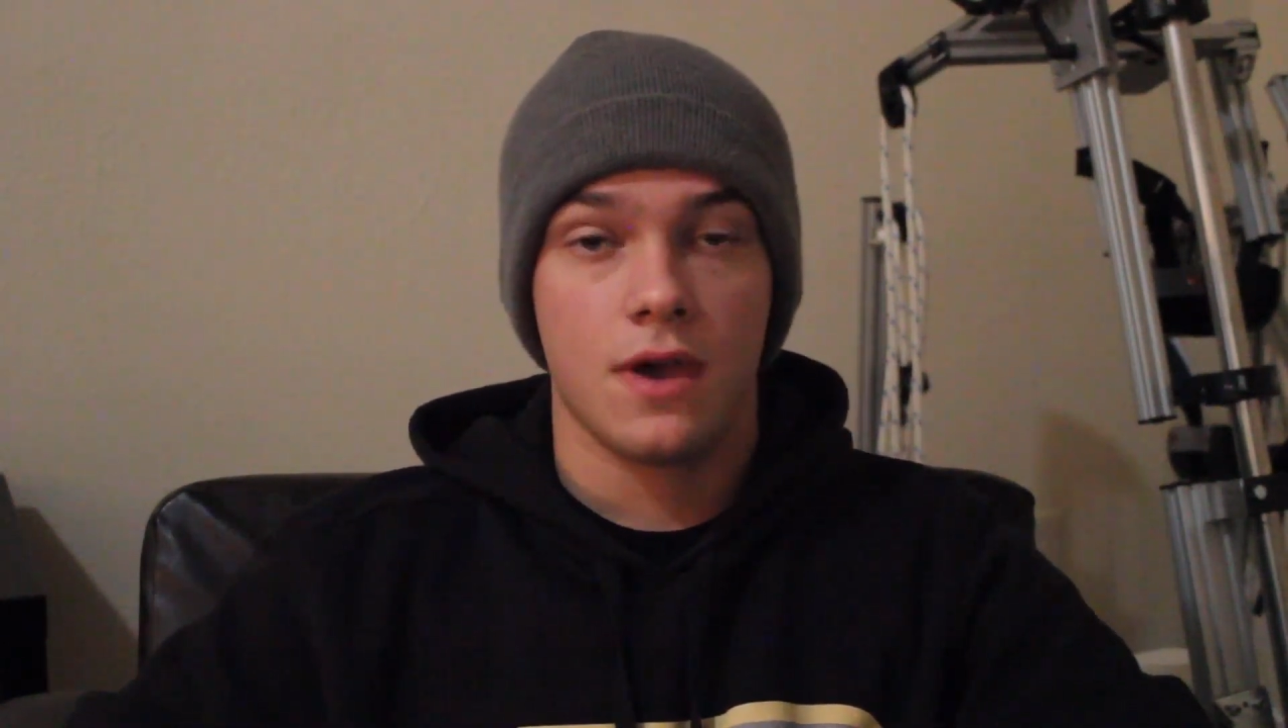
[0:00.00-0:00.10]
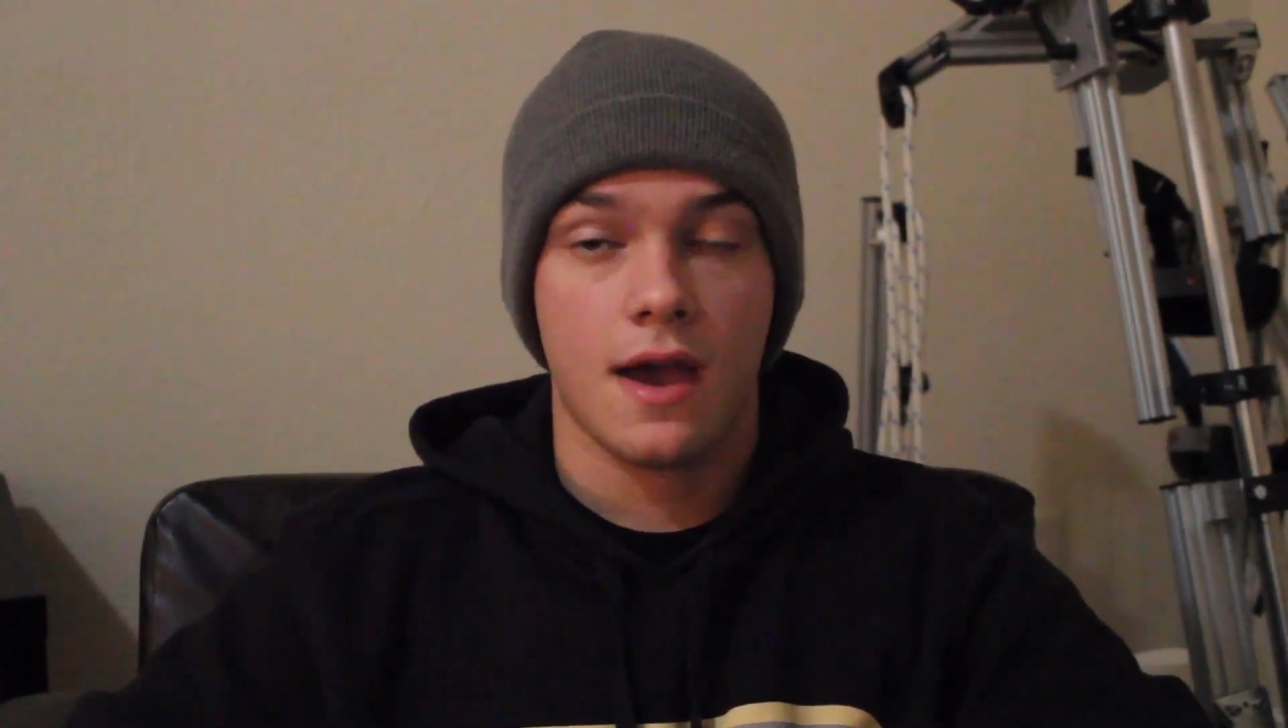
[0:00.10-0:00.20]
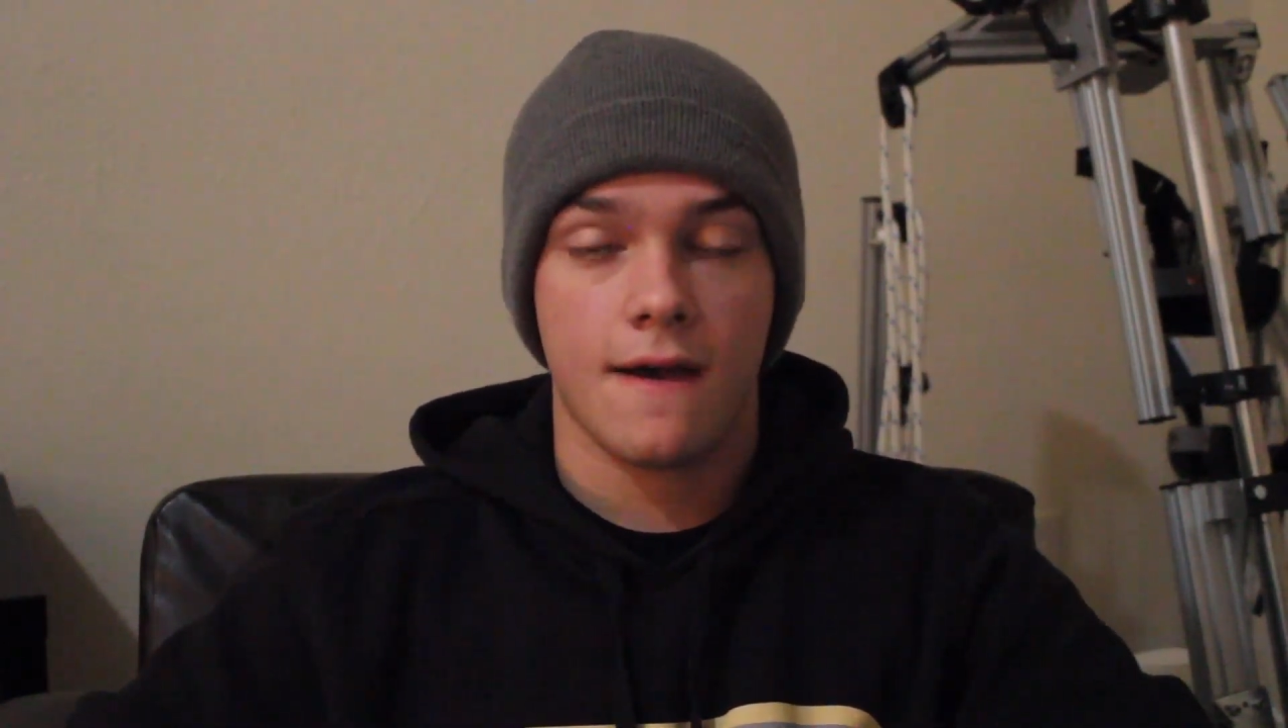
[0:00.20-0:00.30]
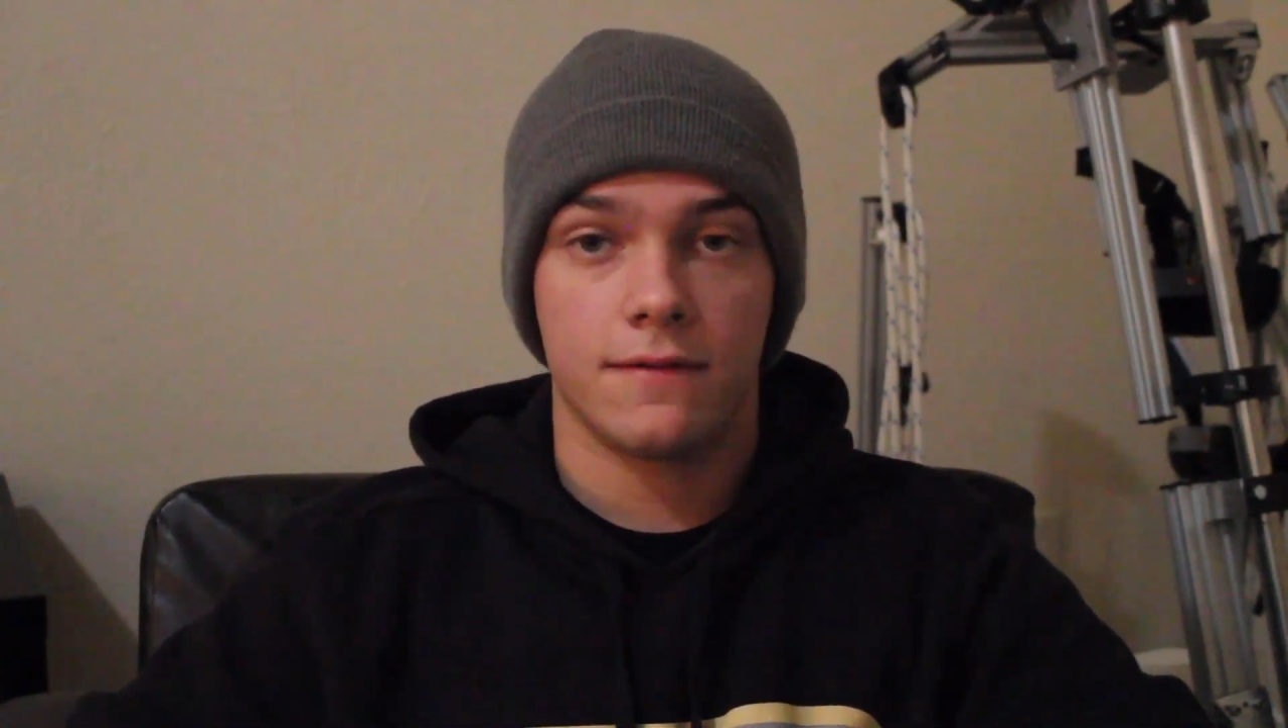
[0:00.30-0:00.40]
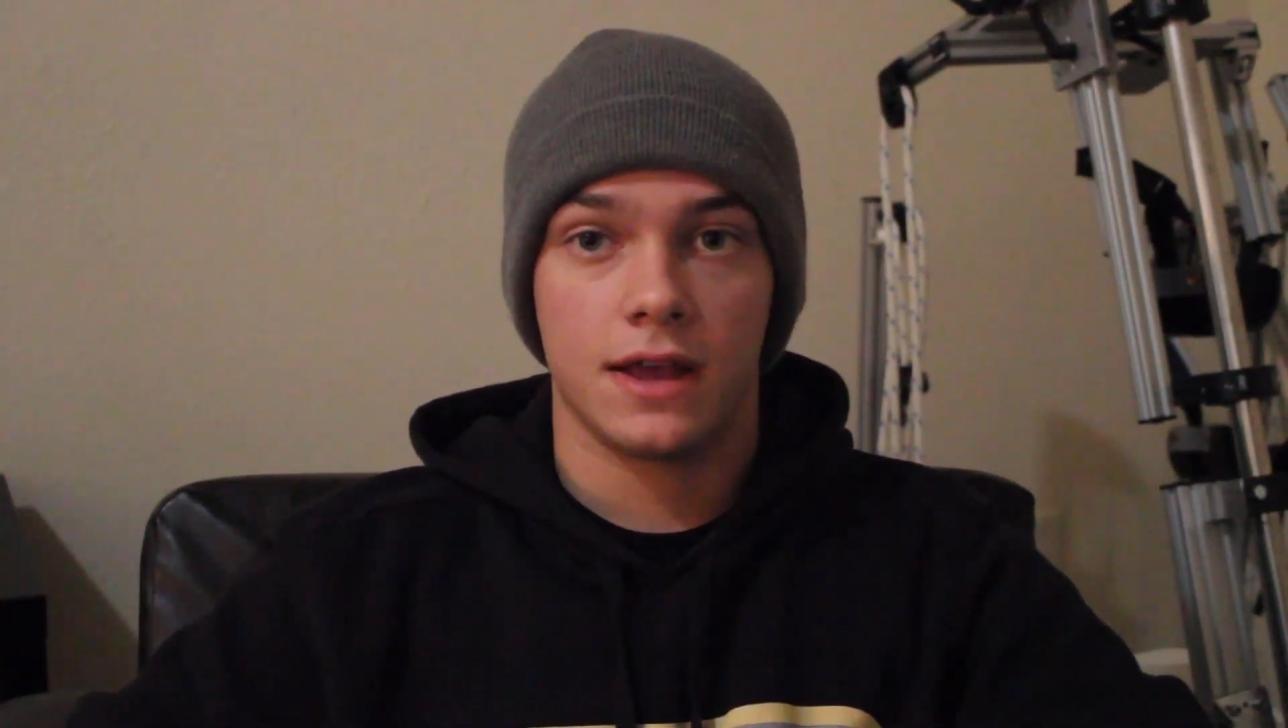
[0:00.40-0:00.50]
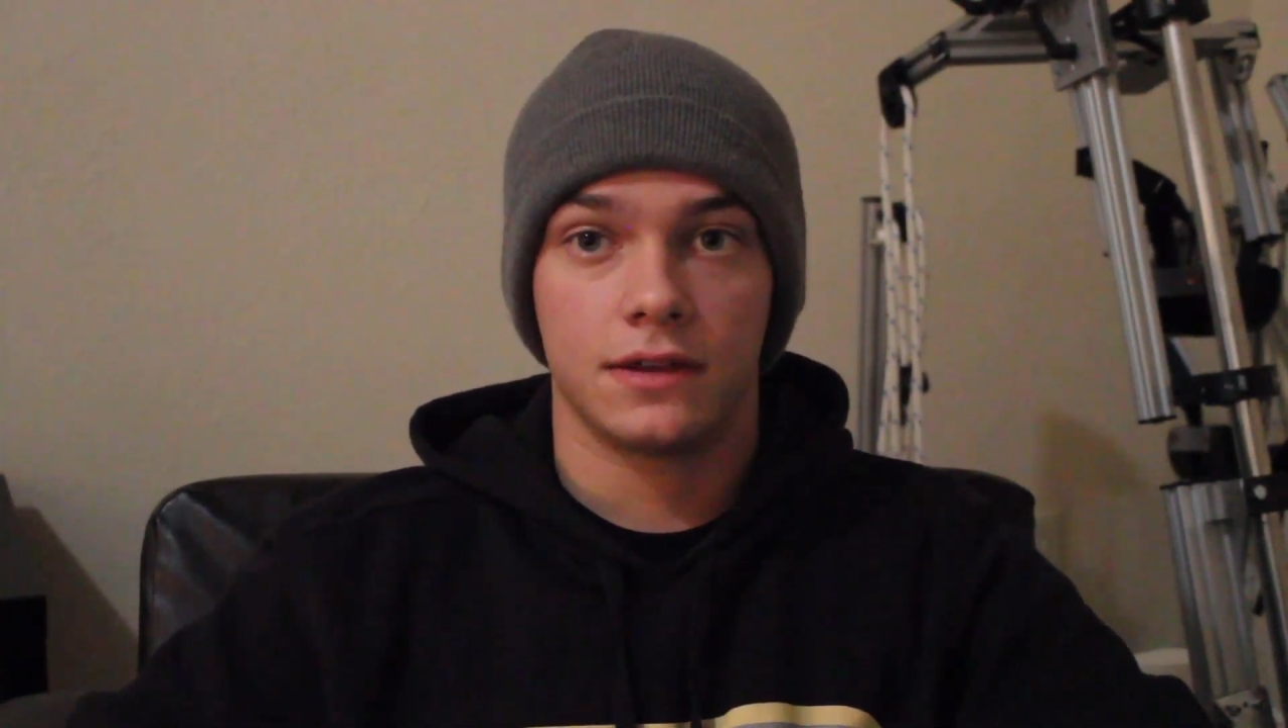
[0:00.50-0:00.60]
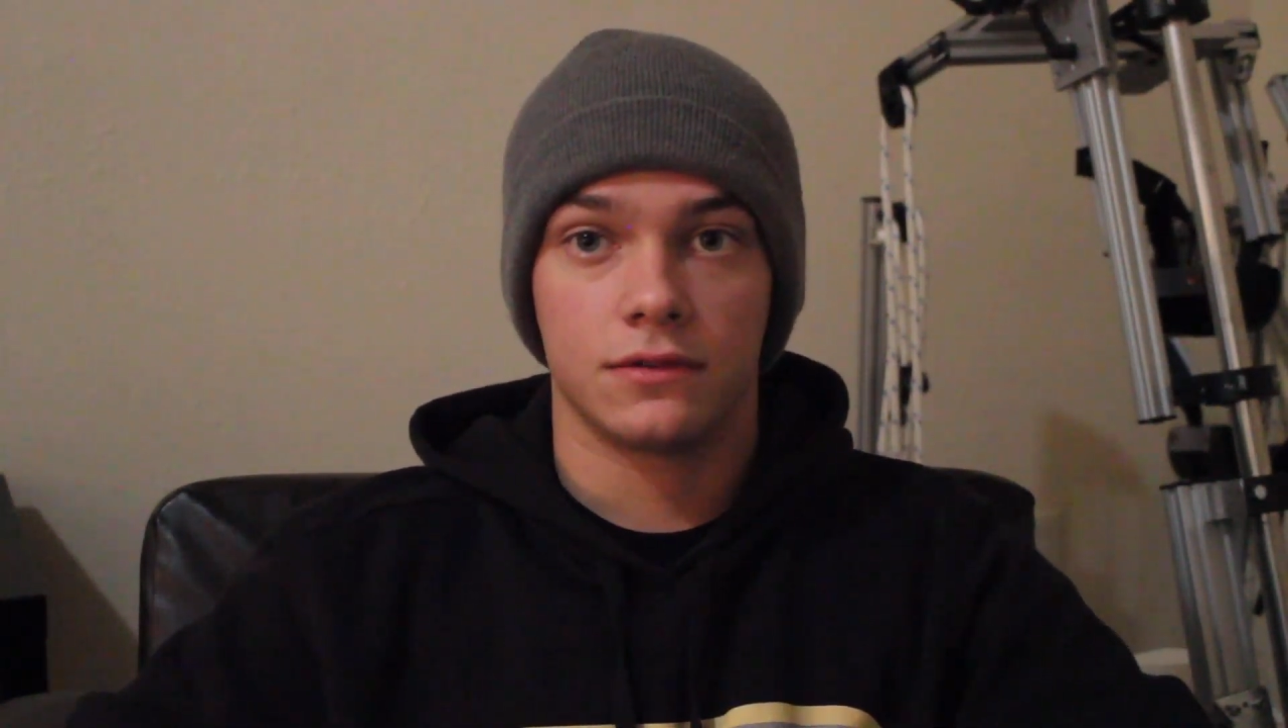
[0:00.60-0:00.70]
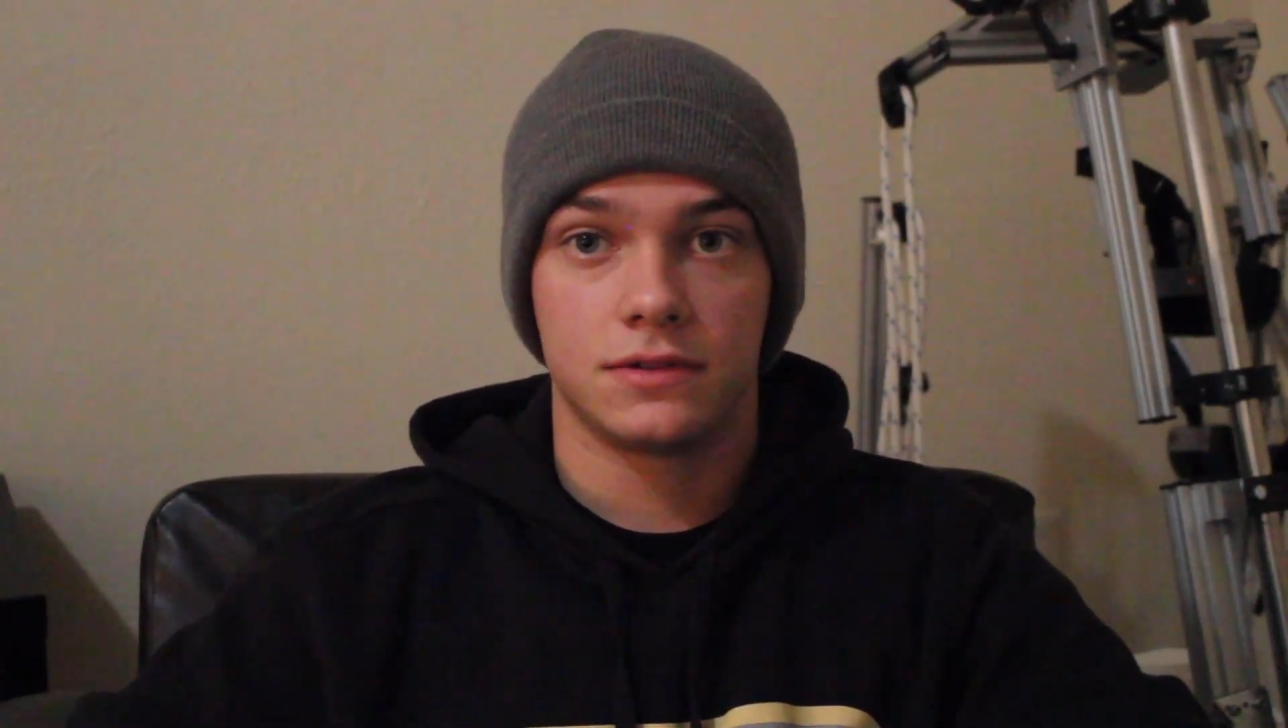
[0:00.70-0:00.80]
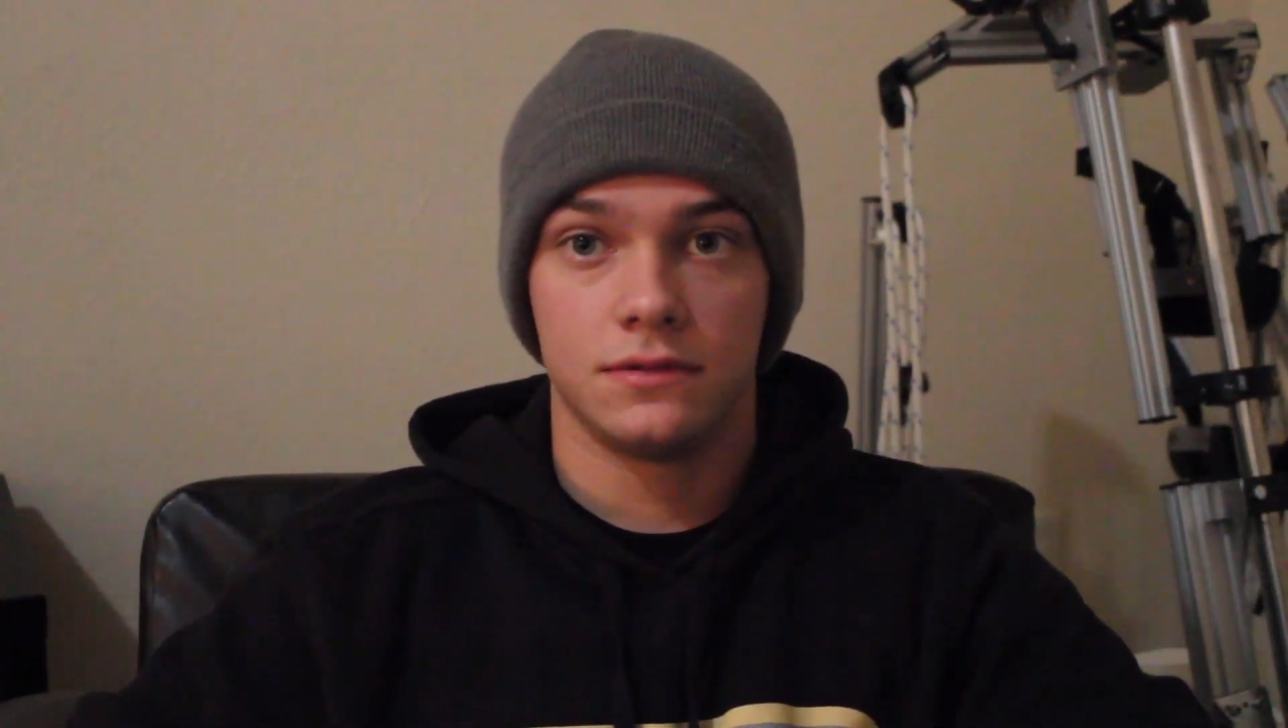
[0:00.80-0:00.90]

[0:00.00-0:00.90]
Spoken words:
have like